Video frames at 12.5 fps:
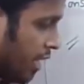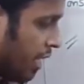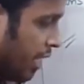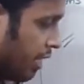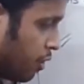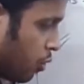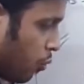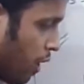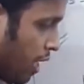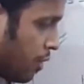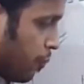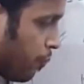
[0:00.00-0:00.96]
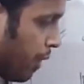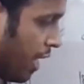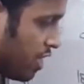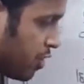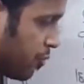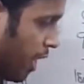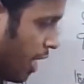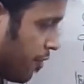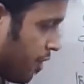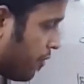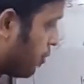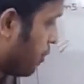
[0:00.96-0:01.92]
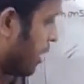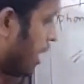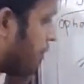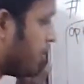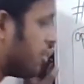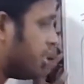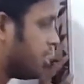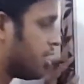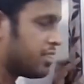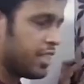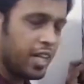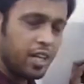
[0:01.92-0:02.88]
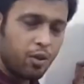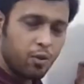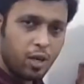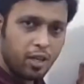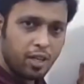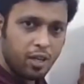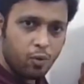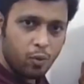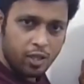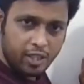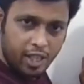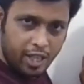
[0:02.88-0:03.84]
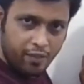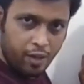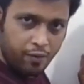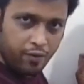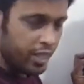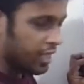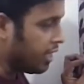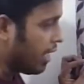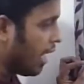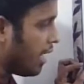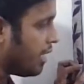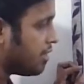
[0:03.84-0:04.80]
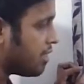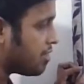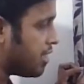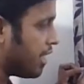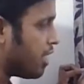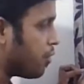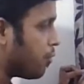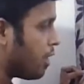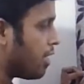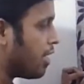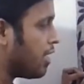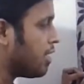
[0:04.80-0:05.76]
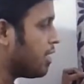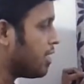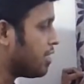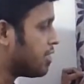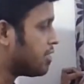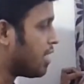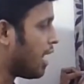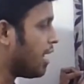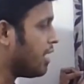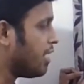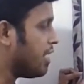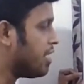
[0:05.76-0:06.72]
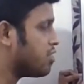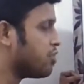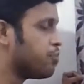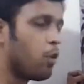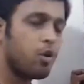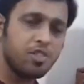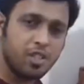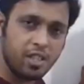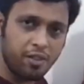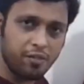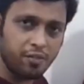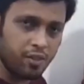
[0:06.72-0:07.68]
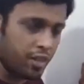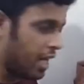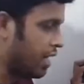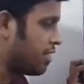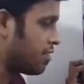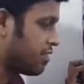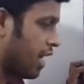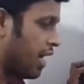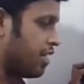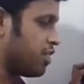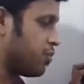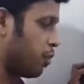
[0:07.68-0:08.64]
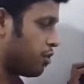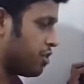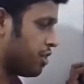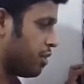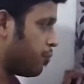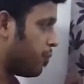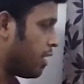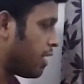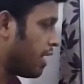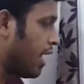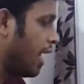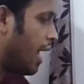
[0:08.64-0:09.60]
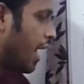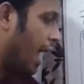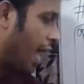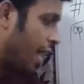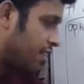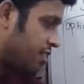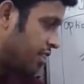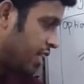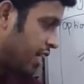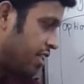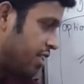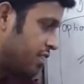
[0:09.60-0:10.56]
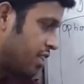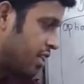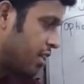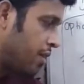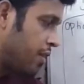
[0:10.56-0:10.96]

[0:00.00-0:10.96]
degree into 1 plus pi by 4. That means in the second quadrant 135 degree, and in the second quadrant sine is positive, right? Sine is positive, but as it is